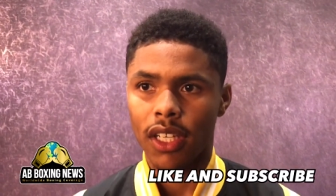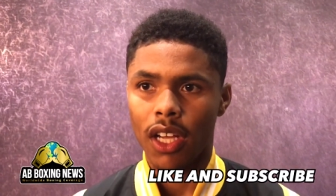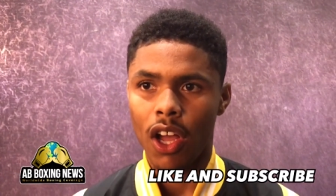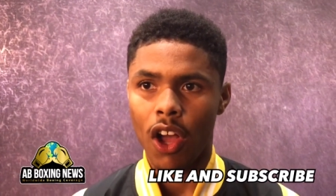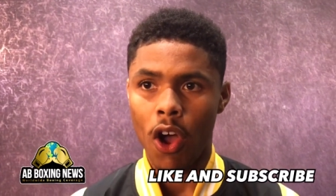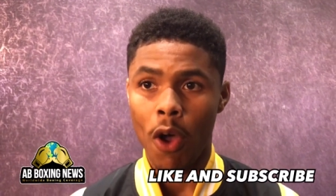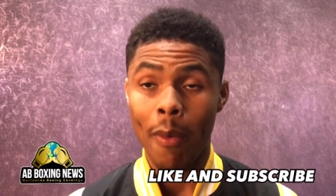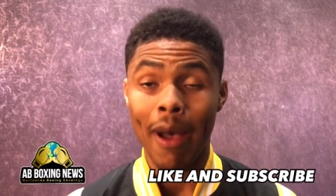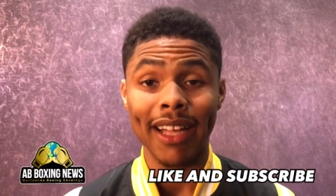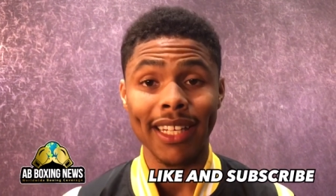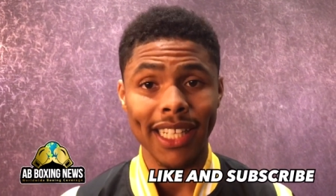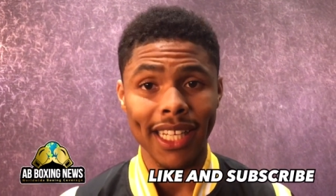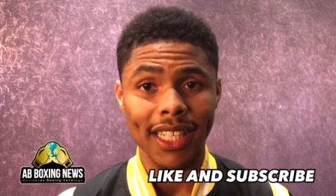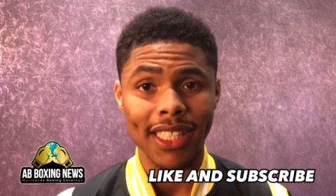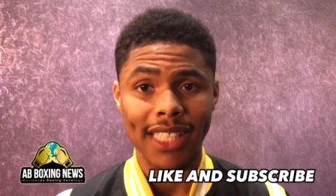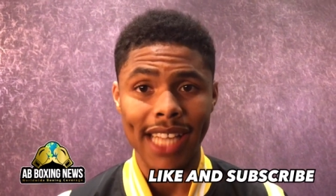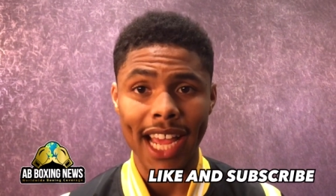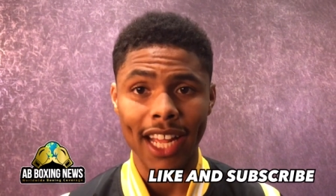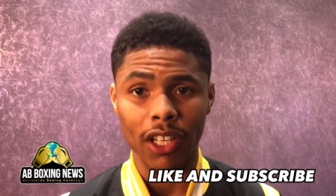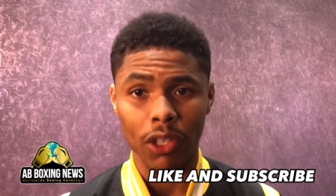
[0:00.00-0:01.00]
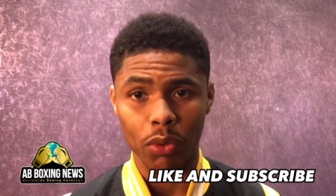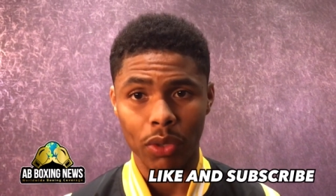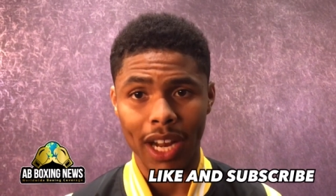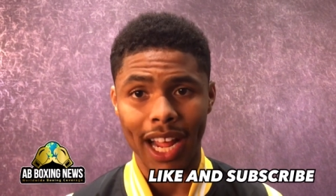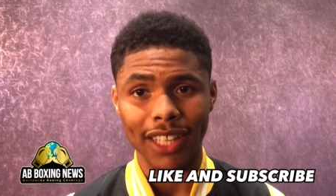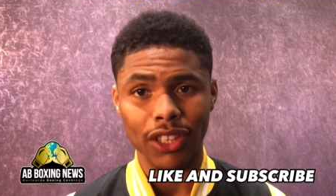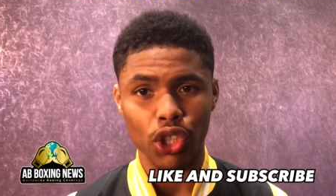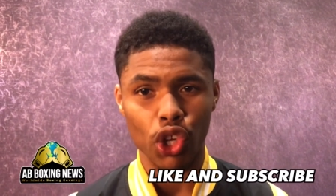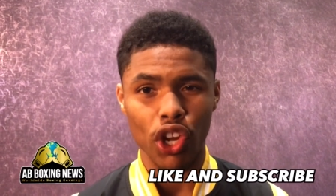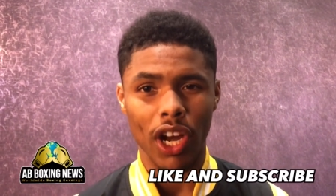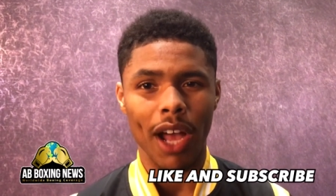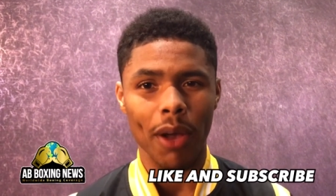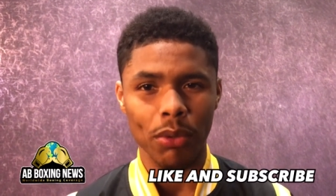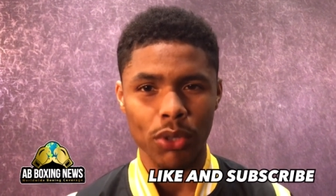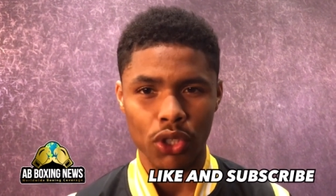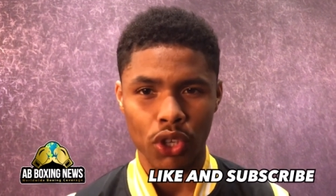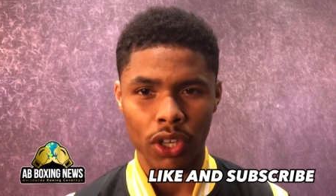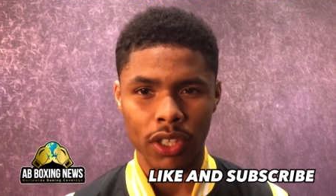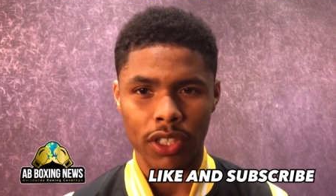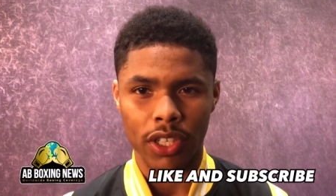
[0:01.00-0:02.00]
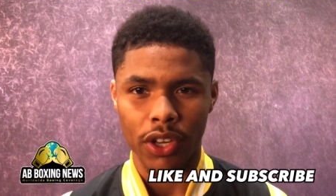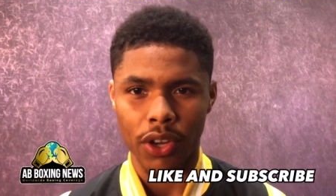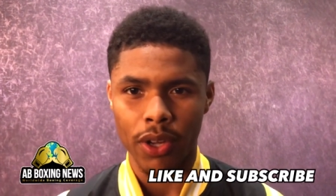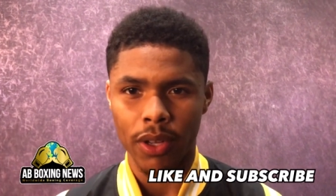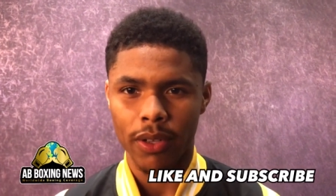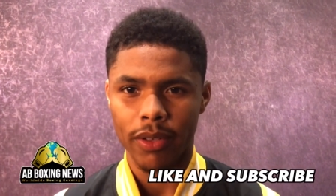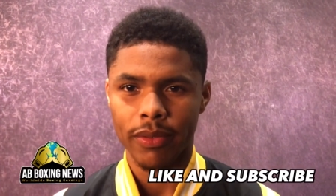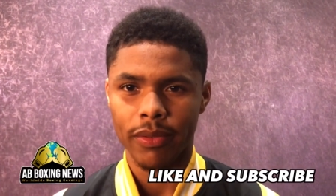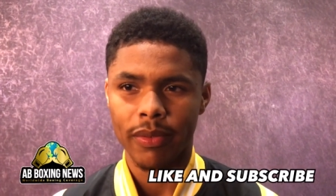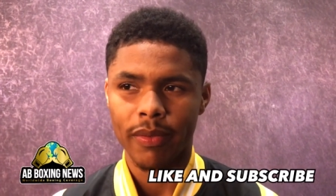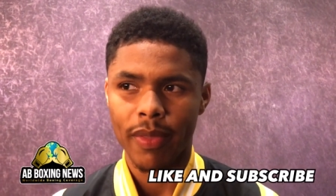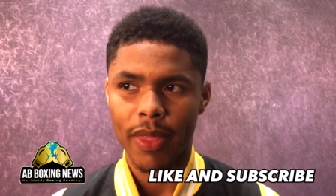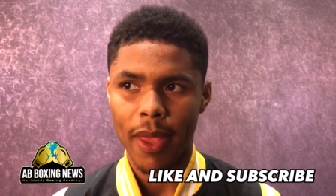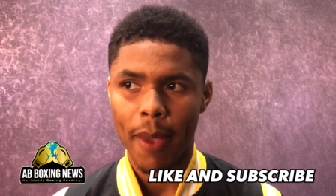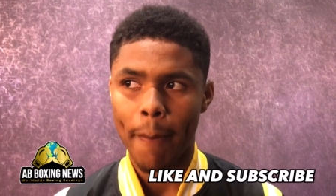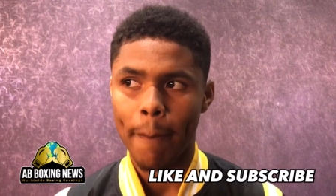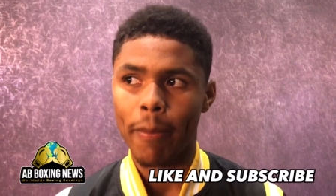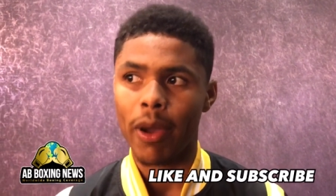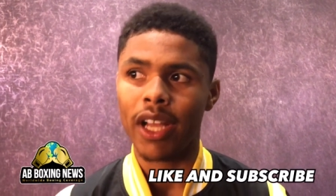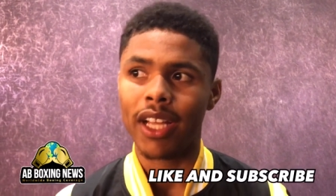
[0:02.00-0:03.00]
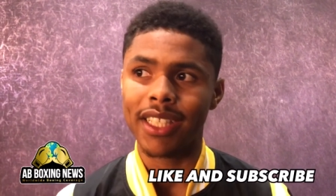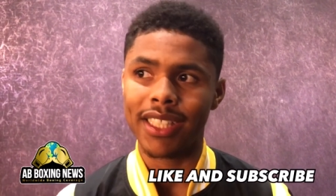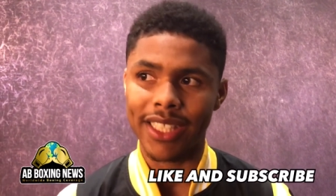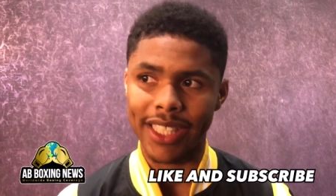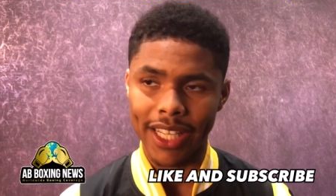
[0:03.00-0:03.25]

Um, I did exactly what I thought I was going to do, but it's